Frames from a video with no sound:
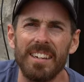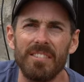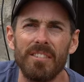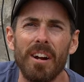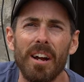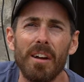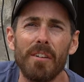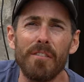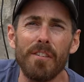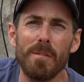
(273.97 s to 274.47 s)

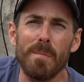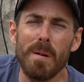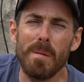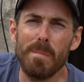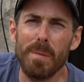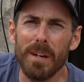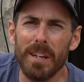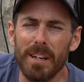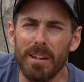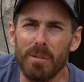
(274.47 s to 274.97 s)
Right, I filled my
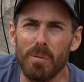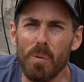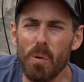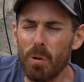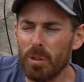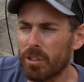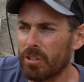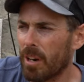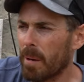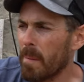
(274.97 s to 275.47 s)
bucket of
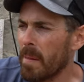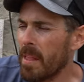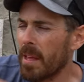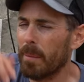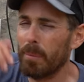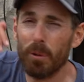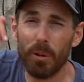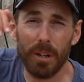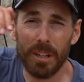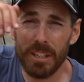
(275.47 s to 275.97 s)
water up.
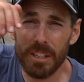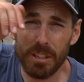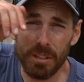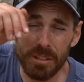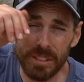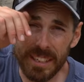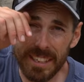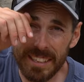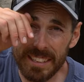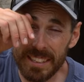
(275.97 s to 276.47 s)
I'm not going to
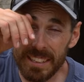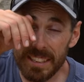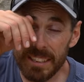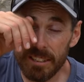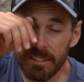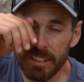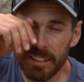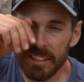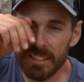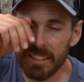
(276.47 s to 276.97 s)
use any
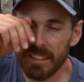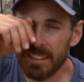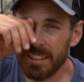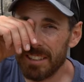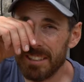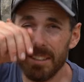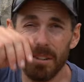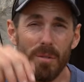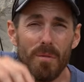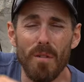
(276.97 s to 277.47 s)
degreaser
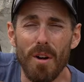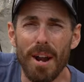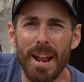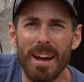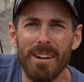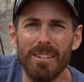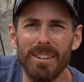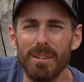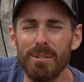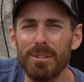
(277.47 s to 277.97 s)
because I've run
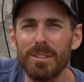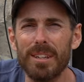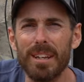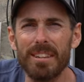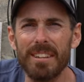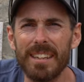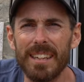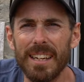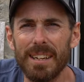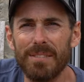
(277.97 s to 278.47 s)
out. There was
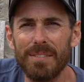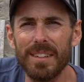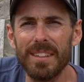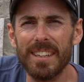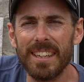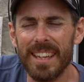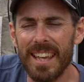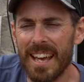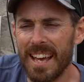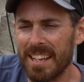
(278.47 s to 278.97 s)
nothing left in
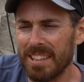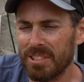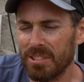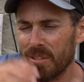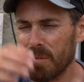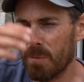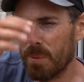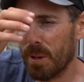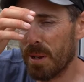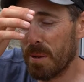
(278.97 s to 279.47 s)
the can, so
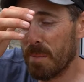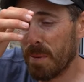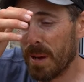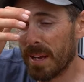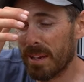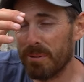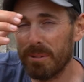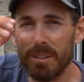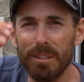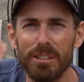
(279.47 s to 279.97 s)
I've put it
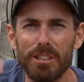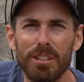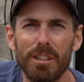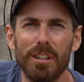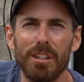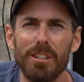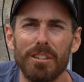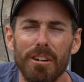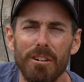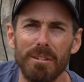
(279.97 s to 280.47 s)
back when I should
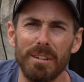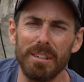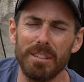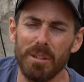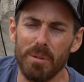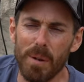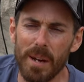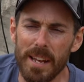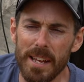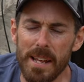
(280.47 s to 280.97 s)
have thrown it
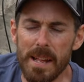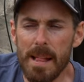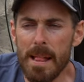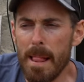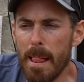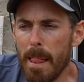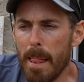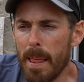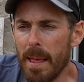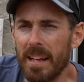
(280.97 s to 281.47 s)
away.
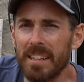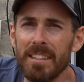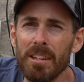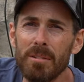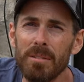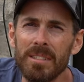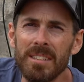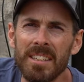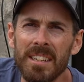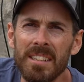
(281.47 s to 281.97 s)
I
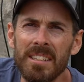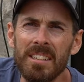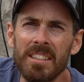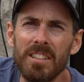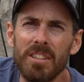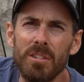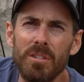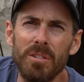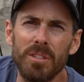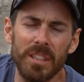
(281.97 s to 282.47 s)
don't tend to
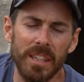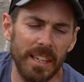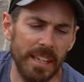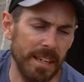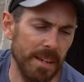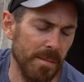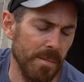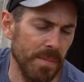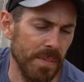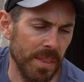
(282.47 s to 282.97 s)
use
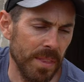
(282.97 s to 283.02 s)
it